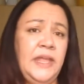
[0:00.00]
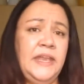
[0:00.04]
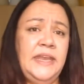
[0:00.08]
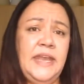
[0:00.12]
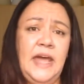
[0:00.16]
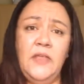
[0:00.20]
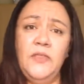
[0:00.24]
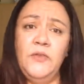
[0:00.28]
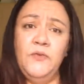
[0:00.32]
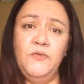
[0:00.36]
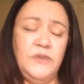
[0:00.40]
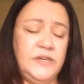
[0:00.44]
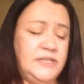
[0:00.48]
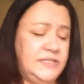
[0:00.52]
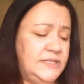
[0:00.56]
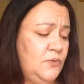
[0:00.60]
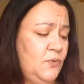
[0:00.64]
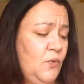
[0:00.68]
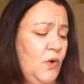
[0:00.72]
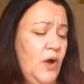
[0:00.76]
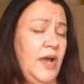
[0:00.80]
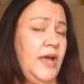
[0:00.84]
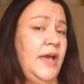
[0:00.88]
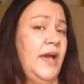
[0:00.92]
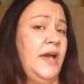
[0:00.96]
Now, the
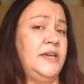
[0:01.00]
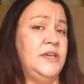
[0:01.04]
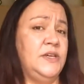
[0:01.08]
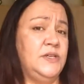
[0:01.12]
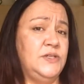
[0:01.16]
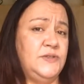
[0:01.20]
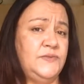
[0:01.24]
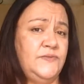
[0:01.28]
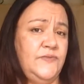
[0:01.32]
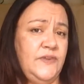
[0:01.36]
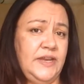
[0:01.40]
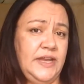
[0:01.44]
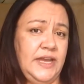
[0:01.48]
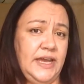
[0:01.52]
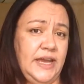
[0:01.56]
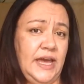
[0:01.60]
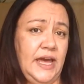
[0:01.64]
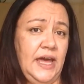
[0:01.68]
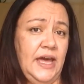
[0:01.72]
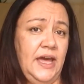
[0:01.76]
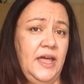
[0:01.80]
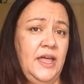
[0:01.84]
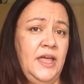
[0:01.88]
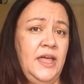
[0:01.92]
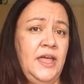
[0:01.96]
reason why I use
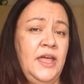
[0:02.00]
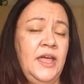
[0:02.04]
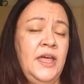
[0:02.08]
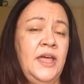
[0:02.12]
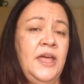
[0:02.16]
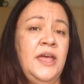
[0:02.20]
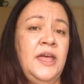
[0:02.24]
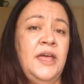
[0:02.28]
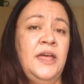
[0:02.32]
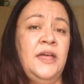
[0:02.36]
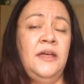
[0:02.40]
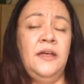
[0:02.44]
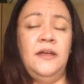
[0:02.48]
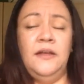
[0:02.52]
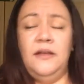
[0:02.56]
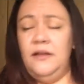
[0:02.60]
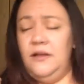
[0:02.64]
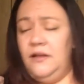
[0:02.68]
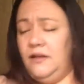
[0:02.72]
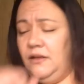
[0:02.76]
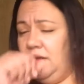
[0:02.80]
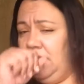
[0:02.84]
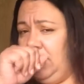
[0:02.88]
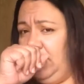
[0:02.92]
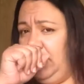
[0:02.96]
vinegar
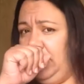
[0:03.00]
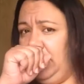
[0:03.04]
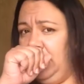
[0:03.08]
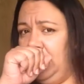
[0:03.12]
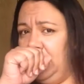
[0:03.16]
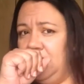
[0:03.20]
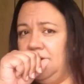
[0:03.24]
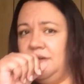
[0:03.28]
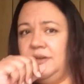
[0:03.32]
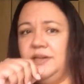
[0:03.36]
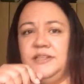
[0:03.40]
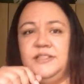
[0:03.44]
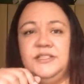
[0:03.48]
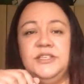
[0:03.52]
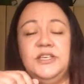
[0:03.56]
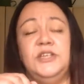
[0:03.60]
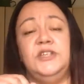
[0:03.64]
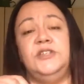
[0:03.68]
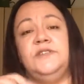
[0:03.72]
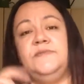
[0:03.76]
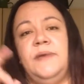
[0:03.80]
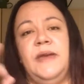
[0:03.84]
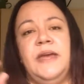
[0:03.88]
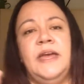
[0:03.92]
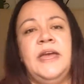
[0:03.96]

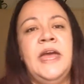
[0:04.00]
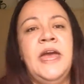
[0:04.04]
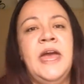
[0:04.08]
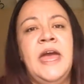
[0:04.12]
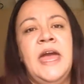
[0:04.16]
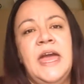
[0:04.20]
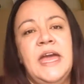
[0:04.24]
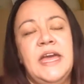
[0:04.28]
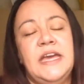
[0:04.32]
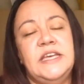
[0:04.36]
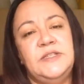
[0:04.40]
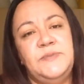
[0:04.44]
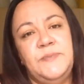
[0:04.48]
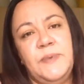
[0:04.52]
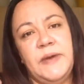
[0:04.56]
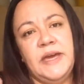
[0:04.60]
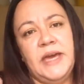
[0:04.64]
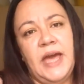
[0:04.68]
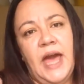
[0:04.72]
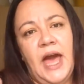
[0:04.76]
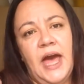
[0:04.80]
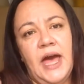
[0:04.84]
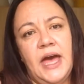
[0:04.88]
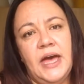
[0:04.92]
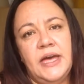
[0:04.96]
excuse me, it's
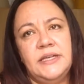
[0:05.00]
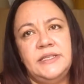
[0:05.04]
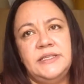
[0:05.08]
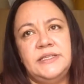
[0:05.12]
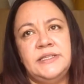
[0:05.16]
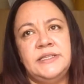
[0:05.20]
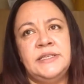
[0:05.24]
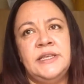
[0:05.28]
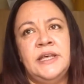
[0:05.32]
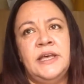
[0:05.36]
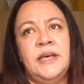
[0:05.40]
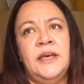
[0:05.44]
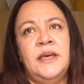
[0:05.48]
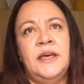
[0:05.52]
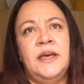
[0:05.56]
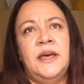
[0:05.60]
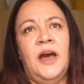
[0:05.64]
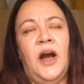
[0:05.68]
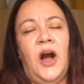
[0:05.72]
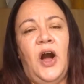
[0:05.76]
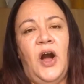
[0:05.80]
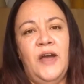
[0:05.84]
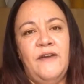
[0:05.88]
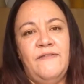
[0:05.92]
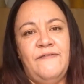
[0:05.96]
because
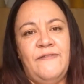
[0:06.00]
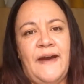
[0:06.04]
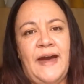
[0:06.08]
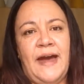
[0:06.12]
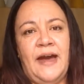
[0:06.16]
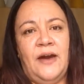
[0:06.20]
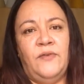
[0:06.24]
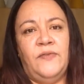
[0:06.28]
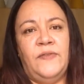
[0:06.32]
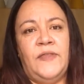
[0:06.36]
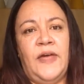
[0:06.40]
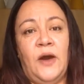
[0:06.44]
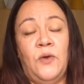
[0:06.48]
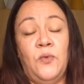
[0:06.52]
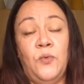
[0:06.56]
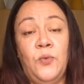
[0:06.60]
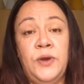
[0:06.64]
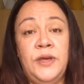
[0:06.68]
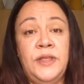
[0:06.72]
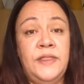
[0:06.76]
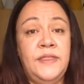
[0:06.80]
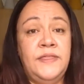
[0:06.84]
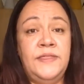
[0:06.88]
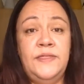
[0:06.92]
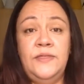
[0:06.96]
I found that
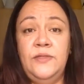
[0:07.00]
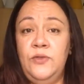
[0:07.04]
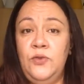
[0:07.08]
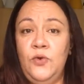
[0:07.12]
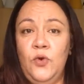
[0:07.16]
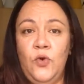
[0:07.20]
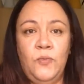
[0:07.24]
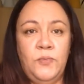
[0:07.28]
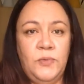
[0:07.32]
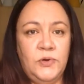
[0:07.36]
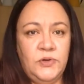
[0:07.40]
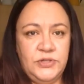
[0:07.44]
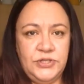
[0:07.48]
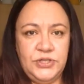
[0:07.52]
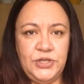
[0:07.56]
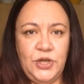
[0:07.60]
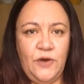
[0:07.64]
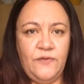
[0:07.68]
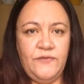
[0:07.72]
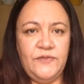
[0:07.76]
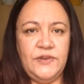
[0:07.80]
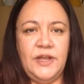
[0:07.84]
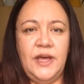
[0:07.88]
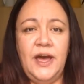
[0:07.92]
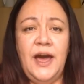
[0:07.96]
with normal
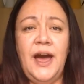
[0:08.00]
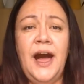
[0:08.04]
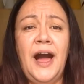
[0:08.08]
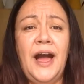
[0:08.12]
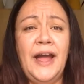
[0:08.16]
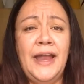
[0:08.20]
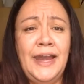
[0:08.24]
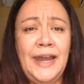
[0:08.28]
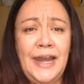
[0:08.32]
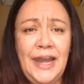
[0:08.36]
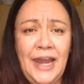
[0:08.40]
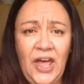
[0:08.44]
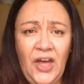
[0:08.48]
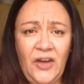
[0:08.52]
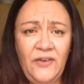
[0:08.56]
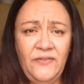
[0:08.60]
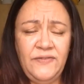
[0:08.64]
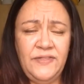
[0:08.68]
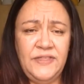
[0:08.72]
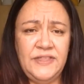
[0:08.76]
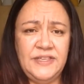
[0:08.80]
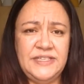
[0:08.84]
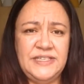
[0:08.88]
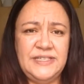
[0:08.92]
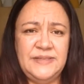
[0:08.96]
softener, I
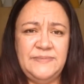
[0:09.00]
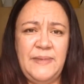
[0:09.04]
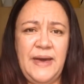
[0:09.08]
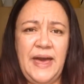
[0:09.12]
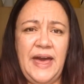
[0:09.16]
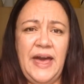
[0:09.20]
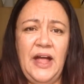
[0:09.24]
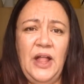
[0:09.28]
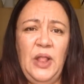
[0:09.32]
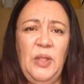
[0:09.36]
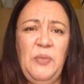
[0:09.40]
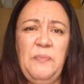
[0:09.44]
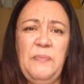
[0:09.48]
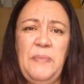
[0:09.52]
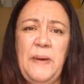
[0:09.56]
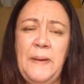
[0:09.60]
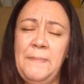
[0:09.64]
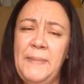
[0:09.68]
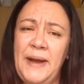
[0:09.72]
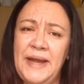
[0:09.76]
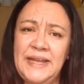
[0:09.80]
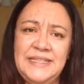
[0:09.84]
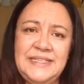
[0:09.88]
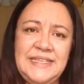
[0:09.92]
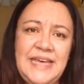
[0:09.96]
love the smell,
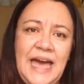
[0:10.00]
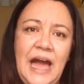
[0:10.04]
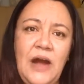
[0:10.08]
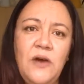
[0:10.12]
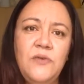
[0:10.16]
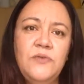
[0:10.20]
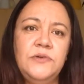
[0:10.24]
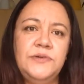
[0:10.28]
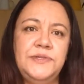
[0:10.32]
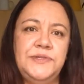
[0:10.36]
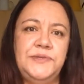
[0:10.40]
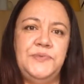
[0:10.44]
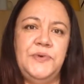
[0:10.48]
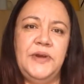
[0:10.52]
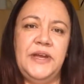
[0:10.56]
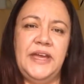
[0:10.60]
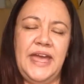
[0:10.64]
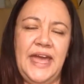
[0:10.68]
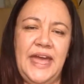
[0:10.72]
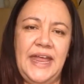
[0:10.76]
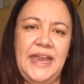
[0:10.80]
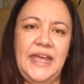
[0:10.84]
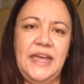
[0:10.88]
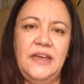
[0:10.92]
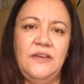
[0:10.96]
but my towels were
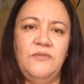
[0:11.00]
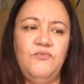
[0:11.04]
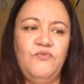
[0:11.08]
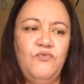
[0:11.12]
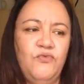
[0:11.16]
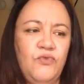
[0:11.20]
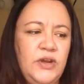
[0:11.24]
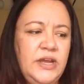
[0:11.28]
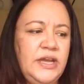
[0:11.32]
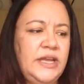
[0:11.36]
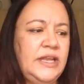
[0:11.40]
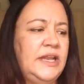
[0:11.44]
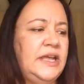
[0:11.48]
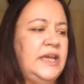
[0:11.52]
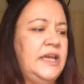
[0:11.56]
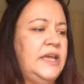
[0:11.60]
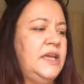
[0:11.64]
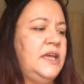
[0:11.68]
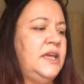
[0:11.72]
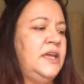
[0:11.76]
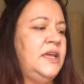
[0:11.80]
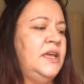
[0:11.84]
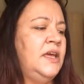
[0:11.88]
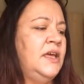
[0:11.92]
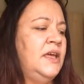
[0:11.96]
getting
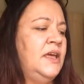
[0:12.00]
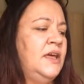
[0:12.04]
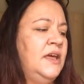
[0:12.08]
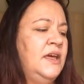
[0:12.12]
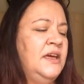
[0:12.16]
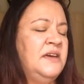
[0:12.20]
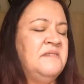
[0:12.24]
really